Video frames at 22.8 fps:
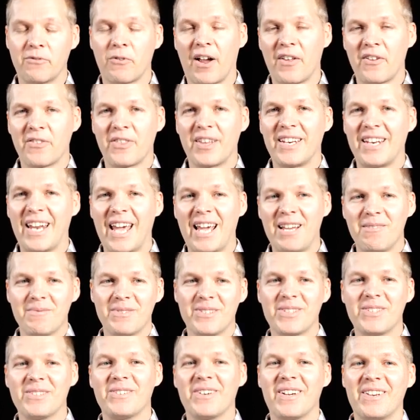rather than
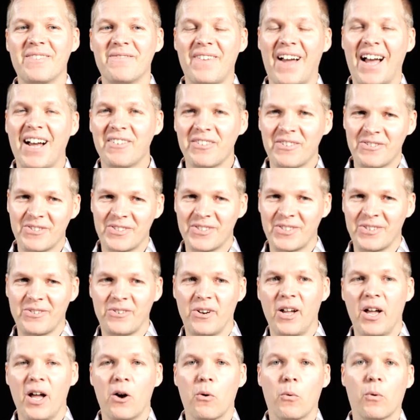names to and values
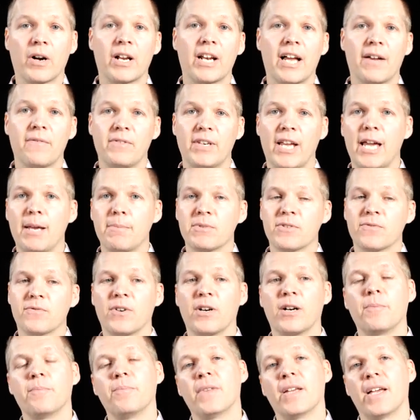to, we're going to have names
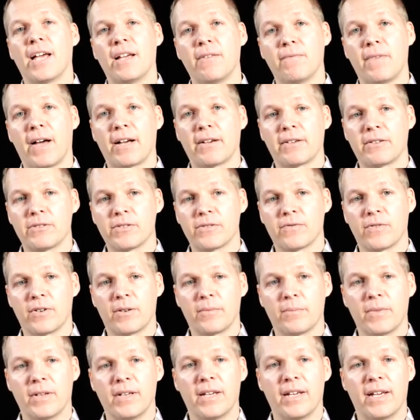from and values
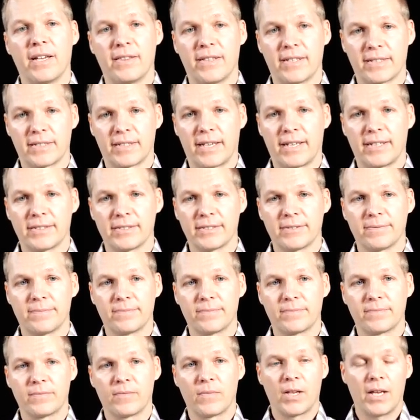from in this case.
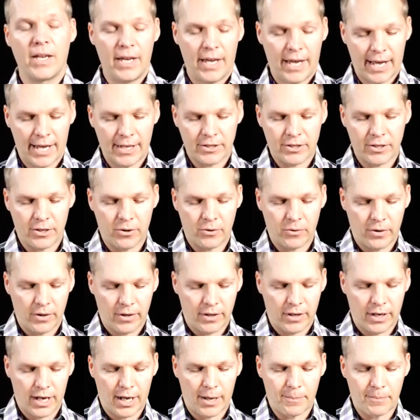And so
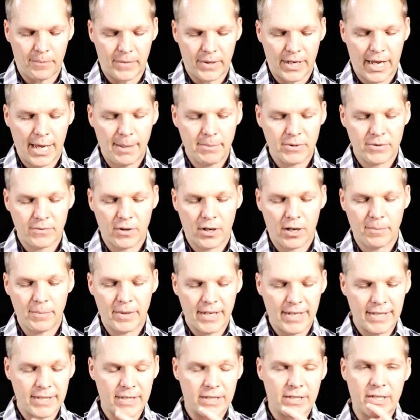names from
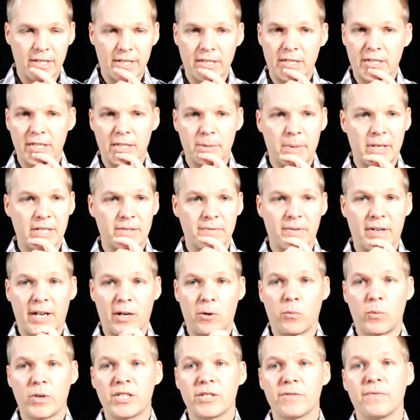is just
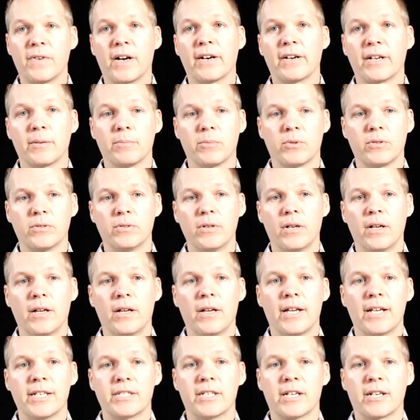specifying which variable
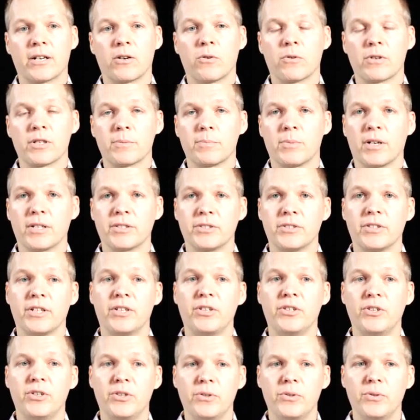is going to correspond to the
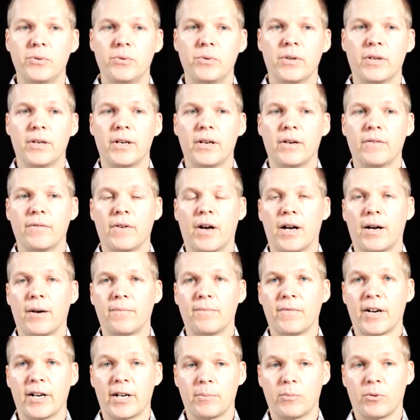new
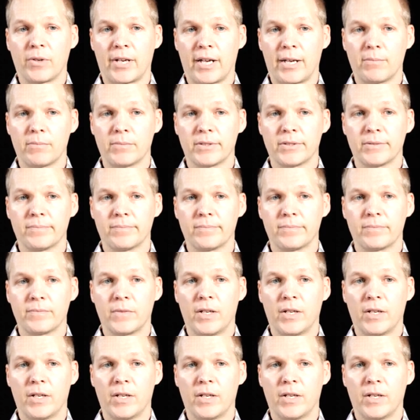variable names.